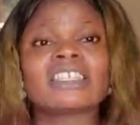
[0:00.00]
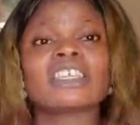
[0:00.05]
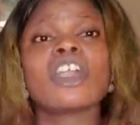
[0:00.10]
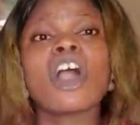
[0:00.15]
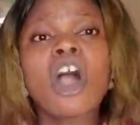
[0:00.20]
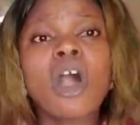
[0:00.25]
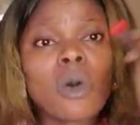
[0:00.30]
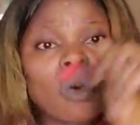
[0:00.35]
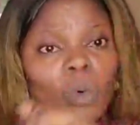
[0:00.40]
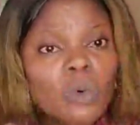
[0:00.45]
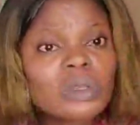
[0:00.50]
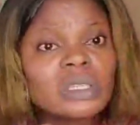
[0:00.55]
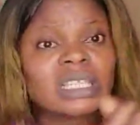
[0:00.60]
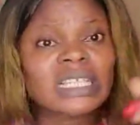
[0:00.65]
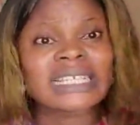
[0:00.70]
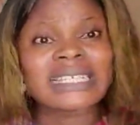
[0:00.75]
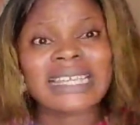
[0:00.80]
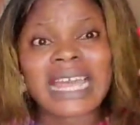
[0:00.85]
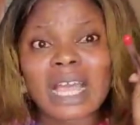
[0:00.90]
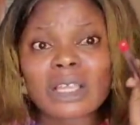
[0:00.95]
uncles
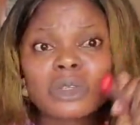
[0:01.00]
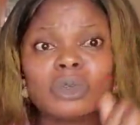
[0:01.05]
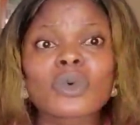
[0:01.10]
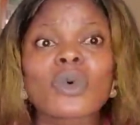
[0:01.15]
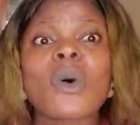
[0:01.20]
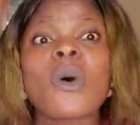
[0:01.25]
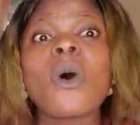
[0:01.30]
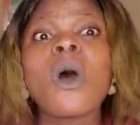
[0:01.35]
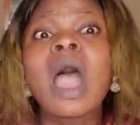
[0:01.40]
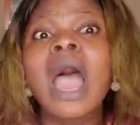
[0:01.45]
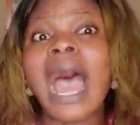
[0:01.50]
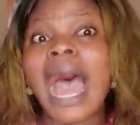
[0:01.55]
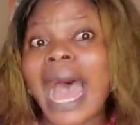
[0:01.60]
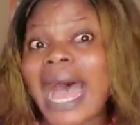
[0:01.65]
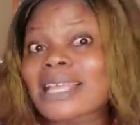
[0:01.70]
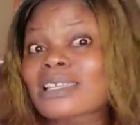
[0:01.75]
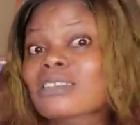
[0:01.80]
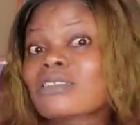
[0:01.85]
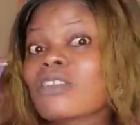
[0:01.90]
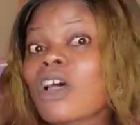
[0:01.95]
in that school
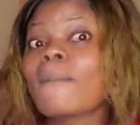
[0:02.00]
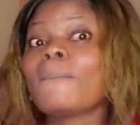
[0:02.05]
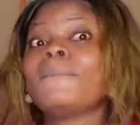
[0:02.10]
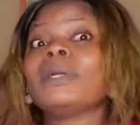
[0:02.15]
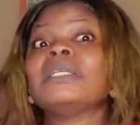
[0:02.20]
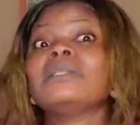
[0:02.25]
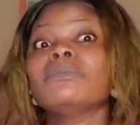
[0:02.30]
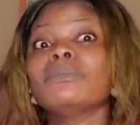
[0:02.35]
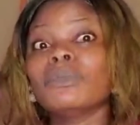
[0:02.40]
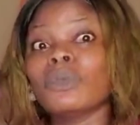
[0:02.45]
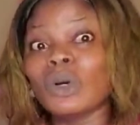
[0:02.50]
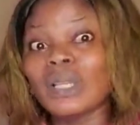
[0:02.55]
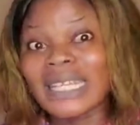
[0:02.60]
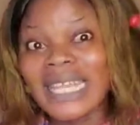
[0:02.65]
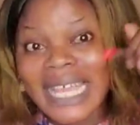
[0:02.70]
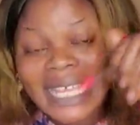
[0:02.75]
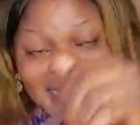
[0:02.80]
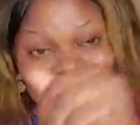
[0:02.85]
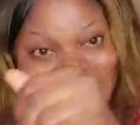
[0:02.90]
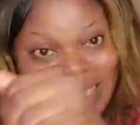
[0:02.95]
has not been
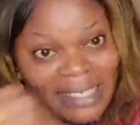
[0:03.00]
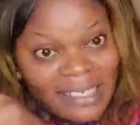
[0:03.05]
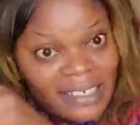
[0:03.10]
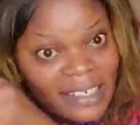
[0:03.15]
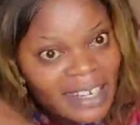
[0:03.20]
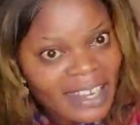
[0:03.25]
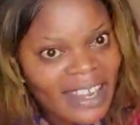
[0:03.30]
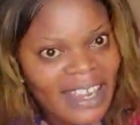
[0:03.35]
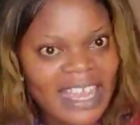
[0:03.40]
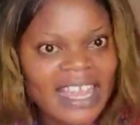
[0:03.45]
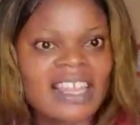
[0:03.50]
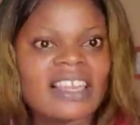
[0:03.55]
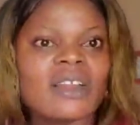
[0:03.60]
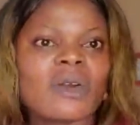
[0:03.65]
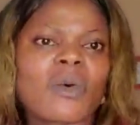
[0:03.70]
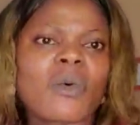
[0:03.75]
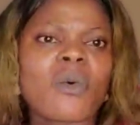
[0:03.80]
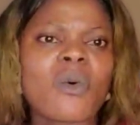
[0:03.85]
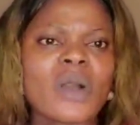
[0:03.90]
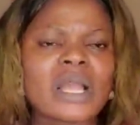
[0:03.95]
molesting the girl in
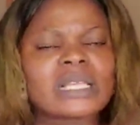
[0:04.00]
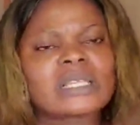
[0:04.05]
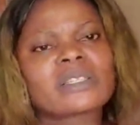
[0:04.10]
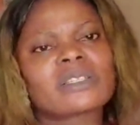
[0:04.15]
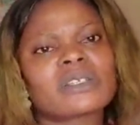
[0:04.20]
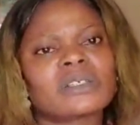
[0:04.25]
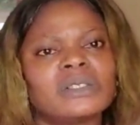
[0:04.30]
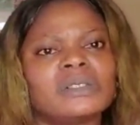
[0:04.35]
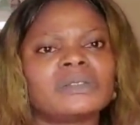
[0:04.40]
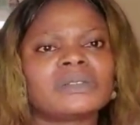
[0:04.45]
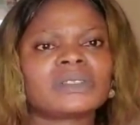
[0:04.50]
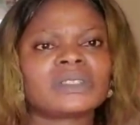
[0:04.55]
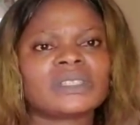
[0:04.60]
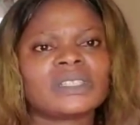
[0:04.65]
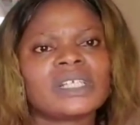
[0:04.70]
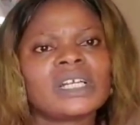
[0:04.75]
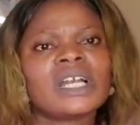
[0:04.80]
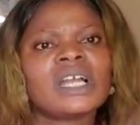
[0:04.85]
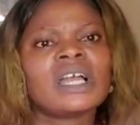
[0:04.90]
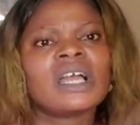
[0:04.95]
question?
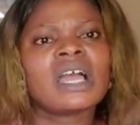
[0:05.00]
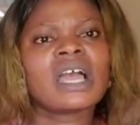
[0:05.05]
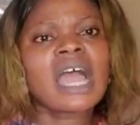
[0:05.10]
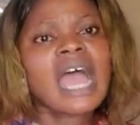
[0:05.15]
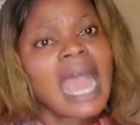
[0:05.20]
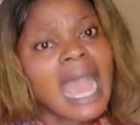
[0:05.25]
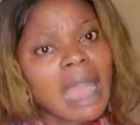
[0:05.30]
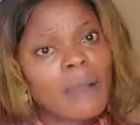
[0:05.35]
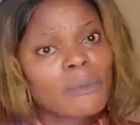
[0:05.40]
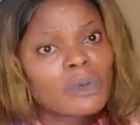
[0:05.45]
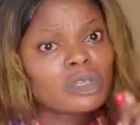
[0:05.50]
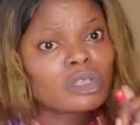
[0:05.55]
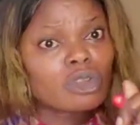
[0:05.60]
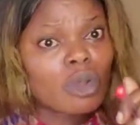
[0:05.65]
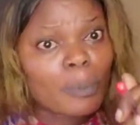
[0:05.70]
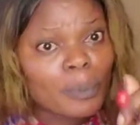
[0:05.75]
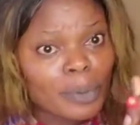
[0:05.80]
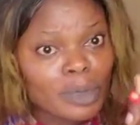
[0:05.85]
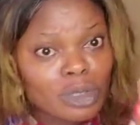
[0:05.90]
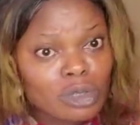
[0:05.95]
Are we
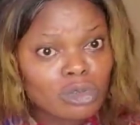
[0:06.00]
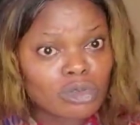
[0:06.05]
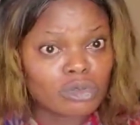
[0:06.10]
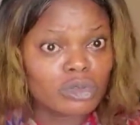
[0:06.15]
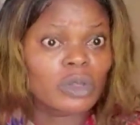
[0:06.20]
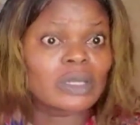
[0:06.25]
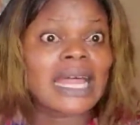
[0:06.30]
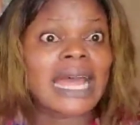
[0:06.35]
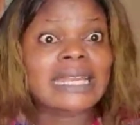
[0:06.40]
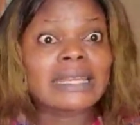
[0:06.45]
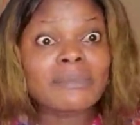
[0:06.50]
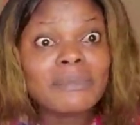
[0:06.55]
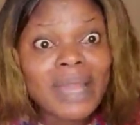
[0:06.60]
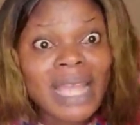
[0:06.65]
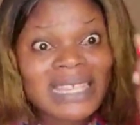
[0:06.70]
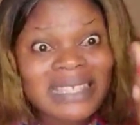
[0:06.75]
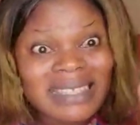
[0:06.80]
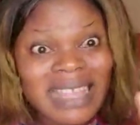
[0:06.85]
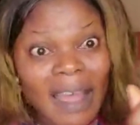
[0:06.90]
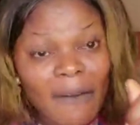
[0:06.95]
supposed to know that the main
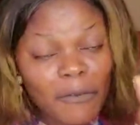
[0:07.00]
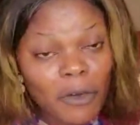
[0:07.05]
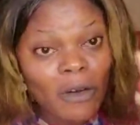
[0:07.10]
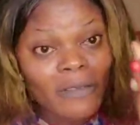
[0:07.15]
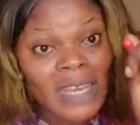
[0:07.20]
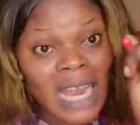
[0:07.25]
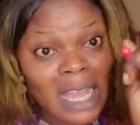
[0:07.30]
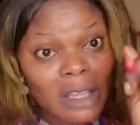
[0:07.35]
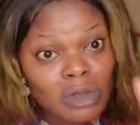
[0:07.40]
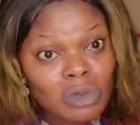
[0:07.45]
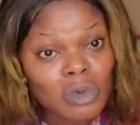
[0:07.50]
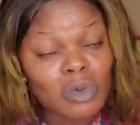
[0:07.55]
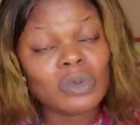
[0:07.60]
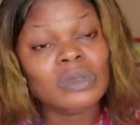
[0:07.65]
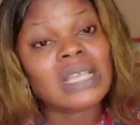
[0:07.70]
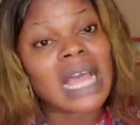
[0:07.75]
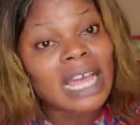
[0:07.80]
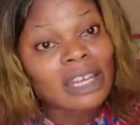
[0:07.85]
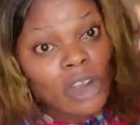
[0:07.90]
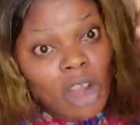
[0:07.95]
staff of that schools
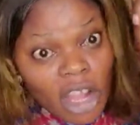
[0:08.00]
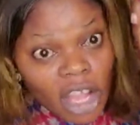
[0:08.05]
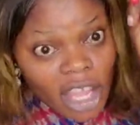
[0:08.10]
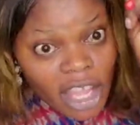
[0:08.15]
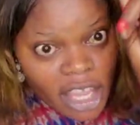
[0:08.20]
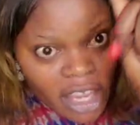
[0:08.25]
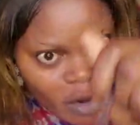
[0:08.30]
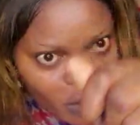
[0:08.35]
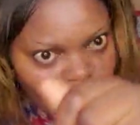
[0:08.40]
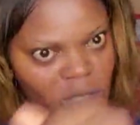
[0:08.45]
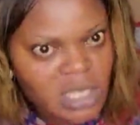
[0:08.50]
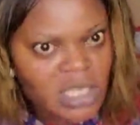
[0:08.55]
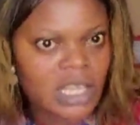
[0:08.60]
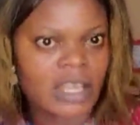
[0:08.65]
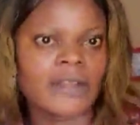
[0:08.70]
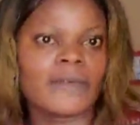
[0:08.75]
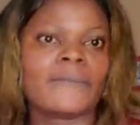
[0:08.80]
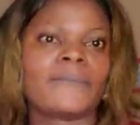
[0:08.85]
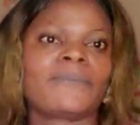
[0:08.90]
are not guilty?